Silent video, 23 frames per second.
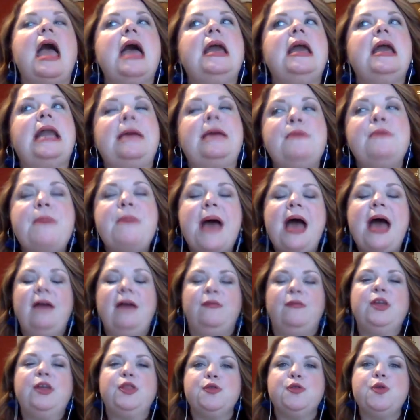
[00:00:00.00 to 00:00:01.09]
And I'm about
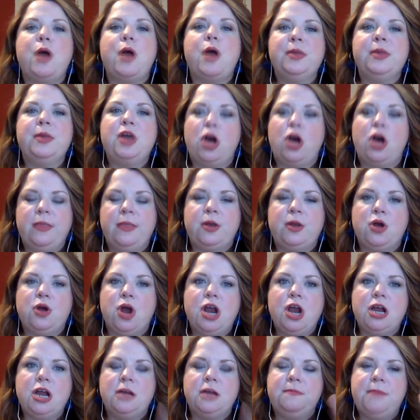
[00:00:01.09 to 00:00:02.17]
halfway through I'll Be Gone in the
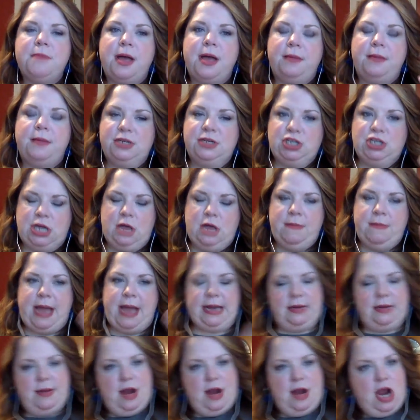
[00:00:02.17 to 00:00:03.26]
Dark by Michelle
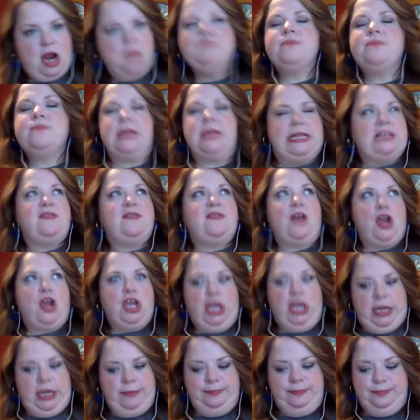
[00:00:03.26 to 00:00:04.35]
McNamara. And it's very
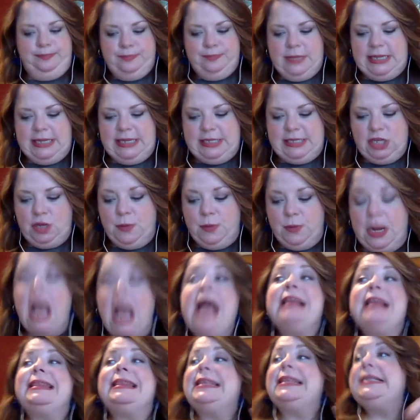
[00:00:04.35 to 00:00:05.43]
good. It's a good one.
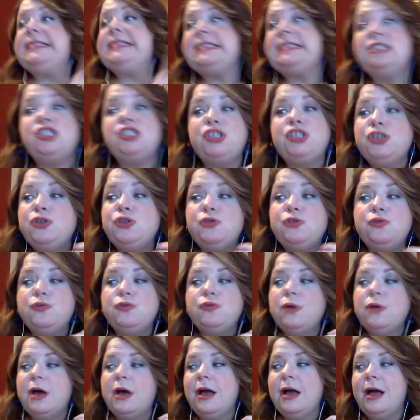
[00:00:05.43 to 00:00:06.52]
Listen
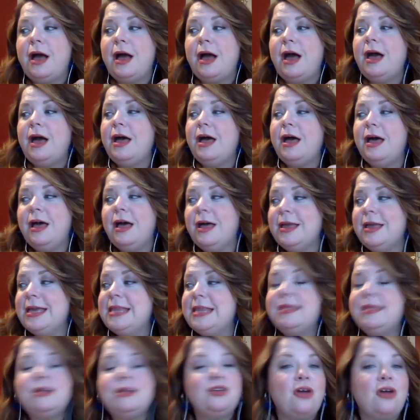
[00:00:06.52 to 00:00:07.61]
to
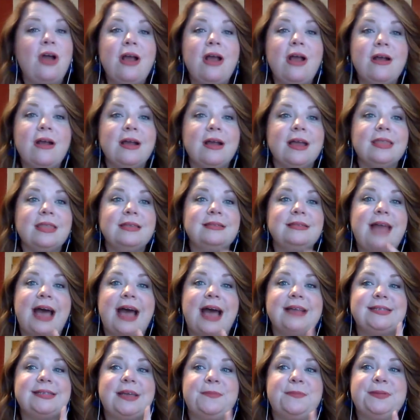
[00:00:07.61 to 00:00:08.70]
In the Dark. The
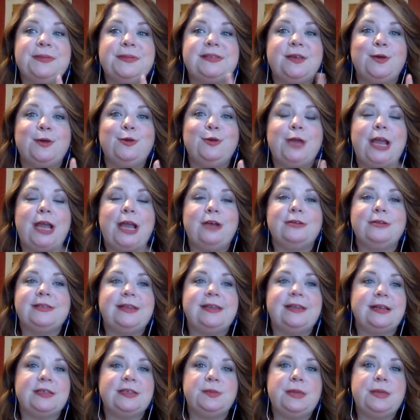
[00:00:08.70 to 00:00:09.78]
last episode airs
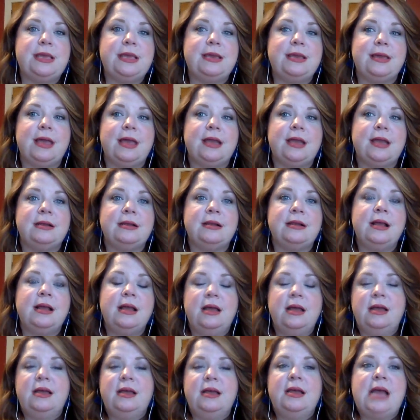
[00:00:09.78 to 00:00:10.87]
next week. And
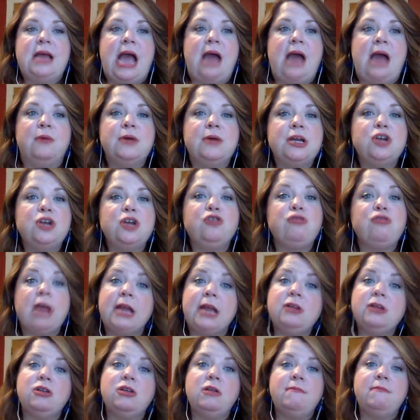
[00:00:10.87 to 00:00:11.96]
I want to
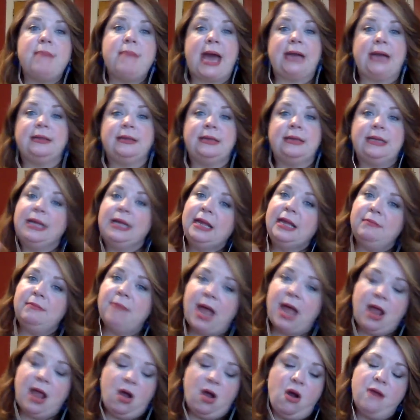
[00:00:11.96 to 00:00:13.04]
cradle Madeline in
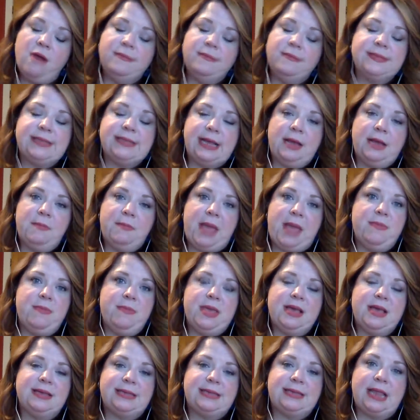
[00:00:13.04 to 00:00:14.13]
my arms like a baby
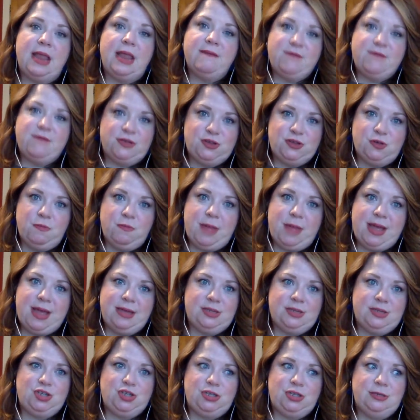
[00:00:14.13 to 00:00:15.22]
because I love her so
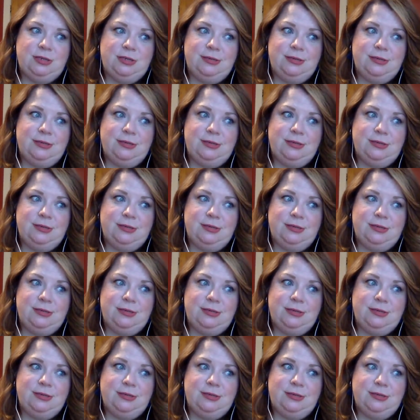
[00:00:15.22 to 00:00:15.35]
much.